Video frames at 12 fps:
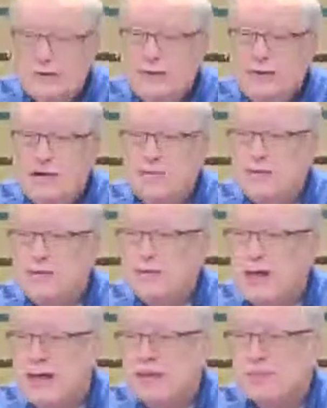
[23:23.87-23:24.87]
He never
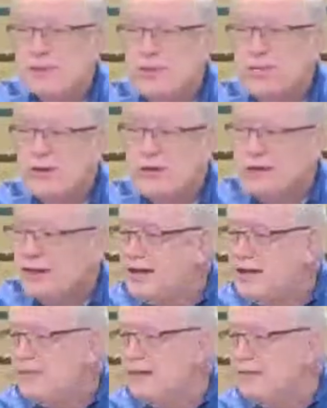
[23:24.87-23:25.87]
asked me, well, What do you
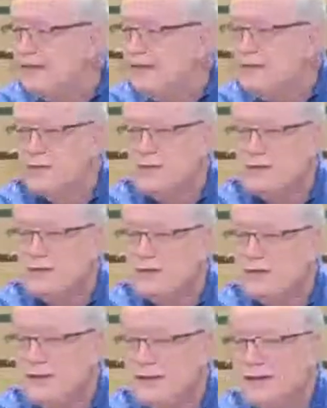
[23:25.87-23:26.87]
like about that girl that you're
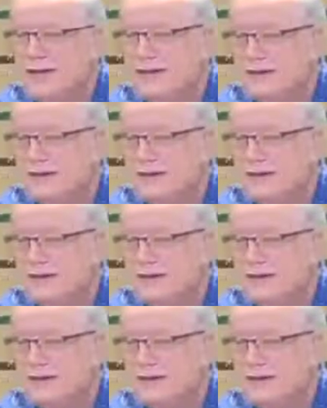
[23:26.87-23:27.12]
dating?